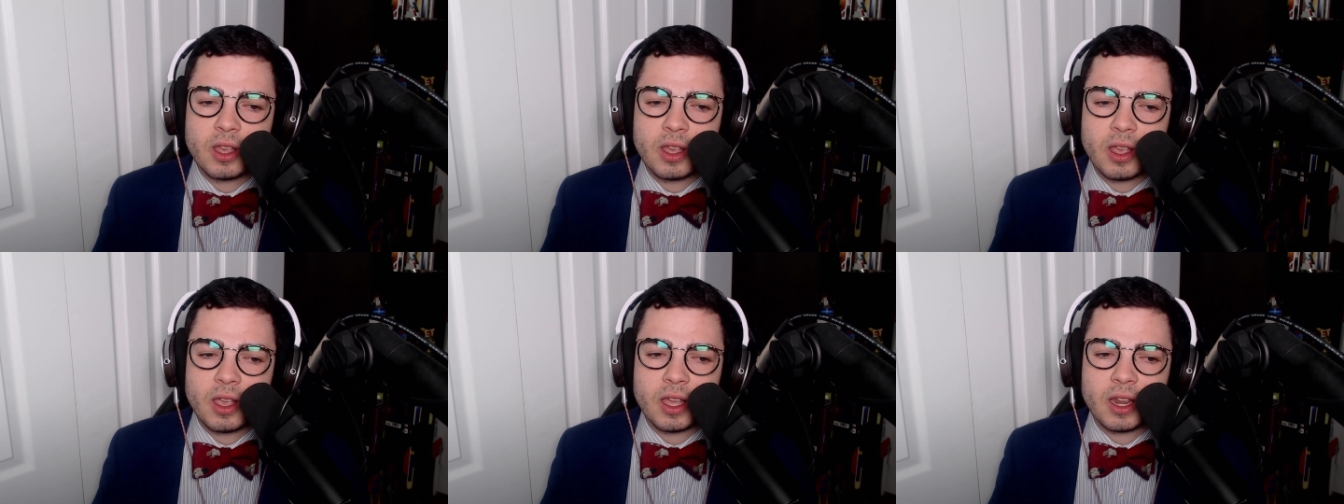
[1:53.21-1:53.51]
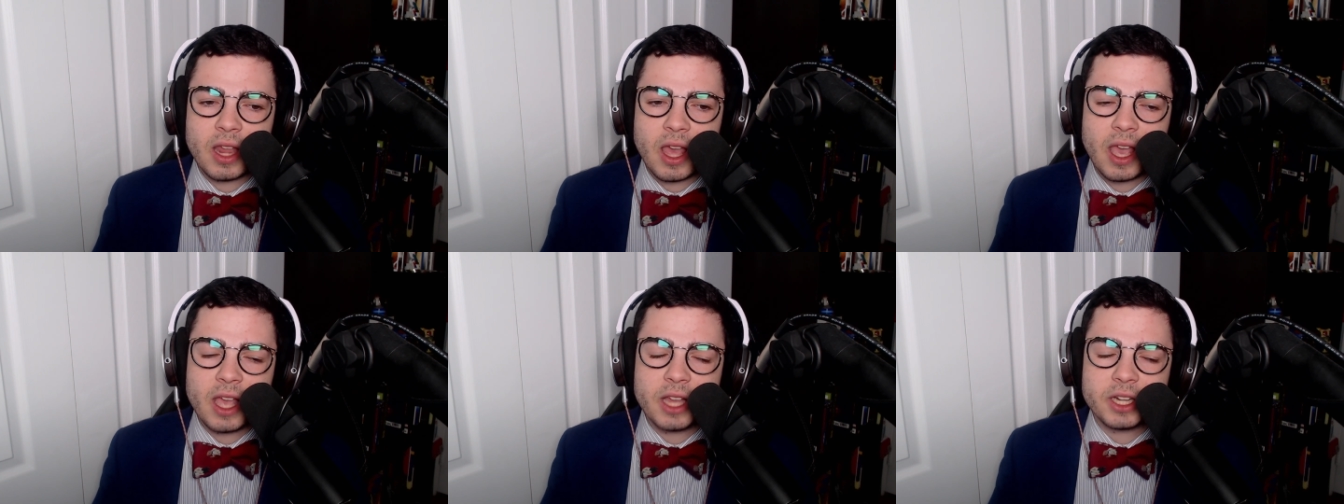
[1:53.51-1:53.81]
And
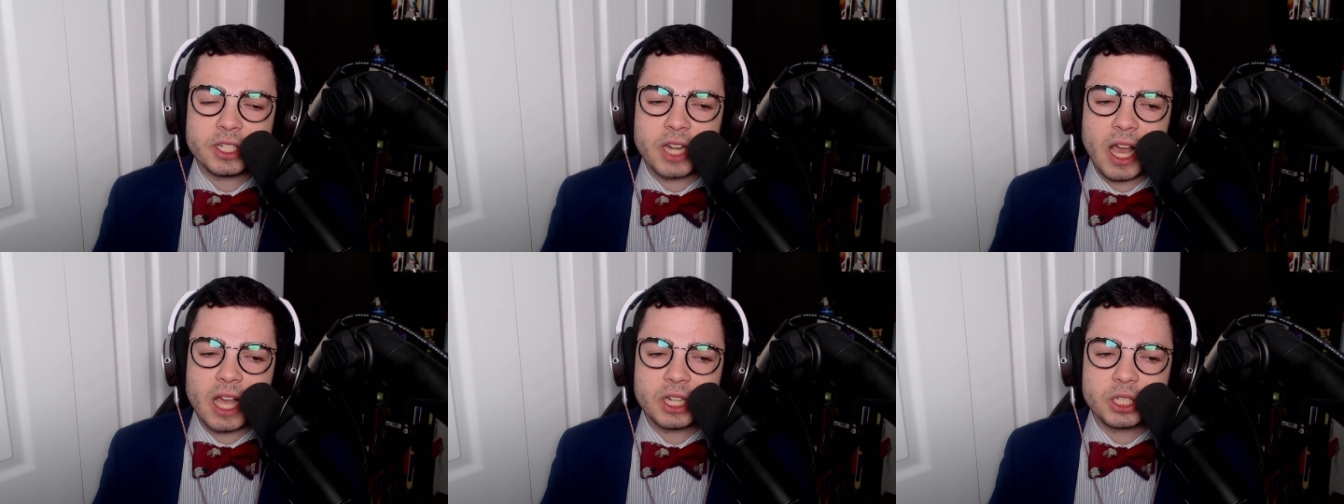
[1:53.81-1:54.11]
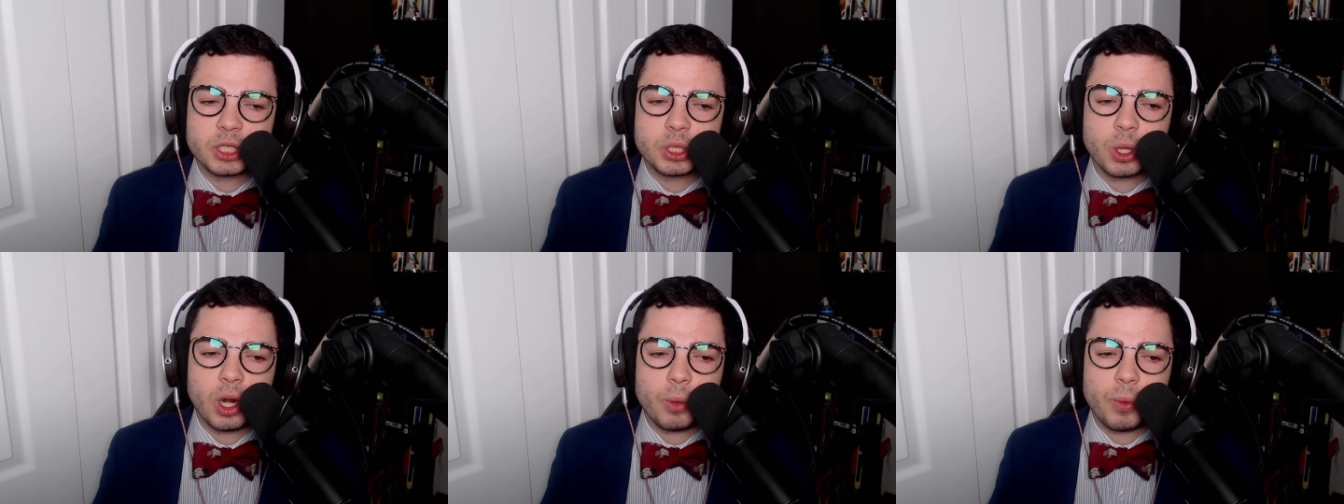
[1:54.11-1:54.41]
Edge not
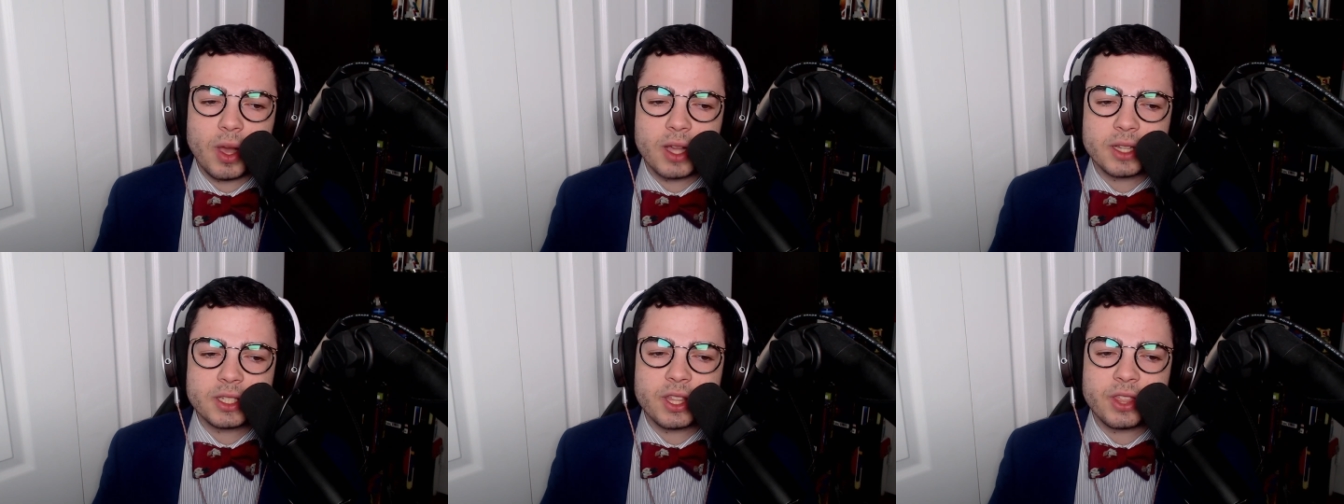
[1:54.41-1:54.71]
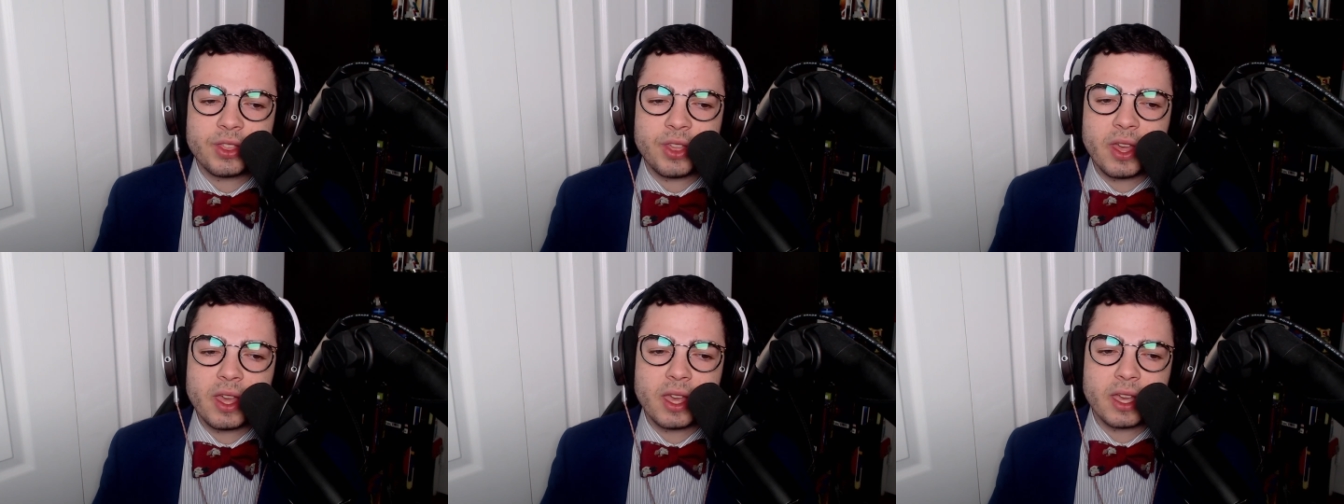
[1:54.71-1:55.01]
sure what to
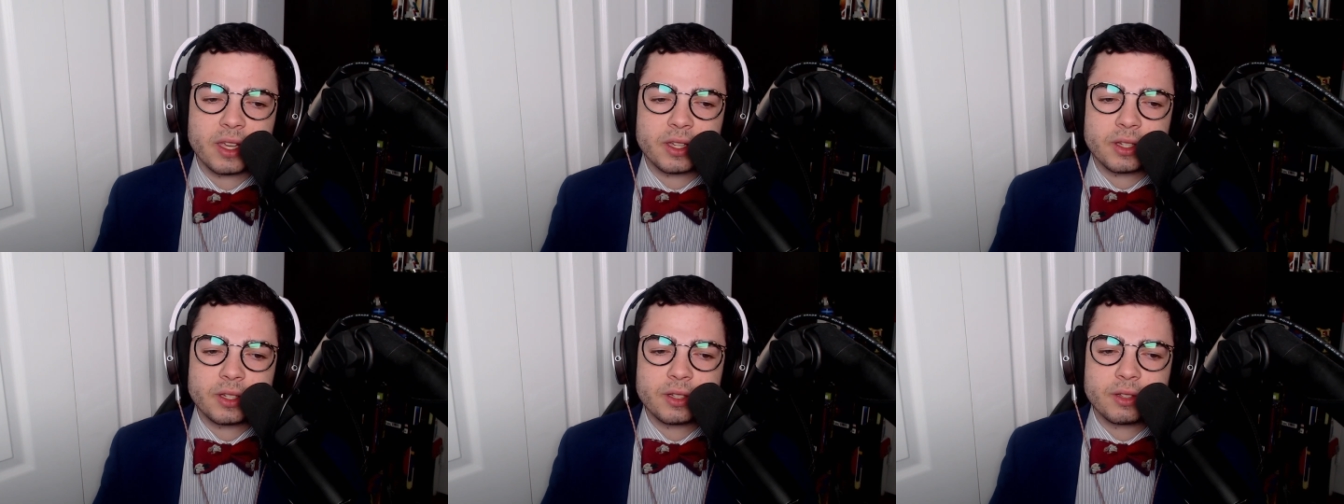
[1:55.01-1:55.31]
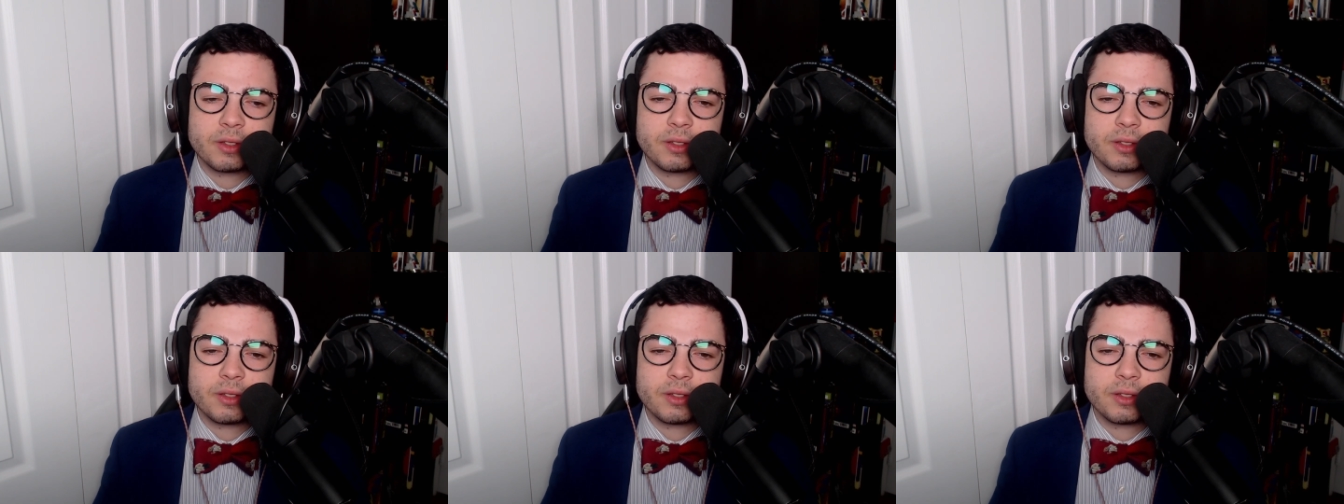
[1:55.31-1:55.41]
think.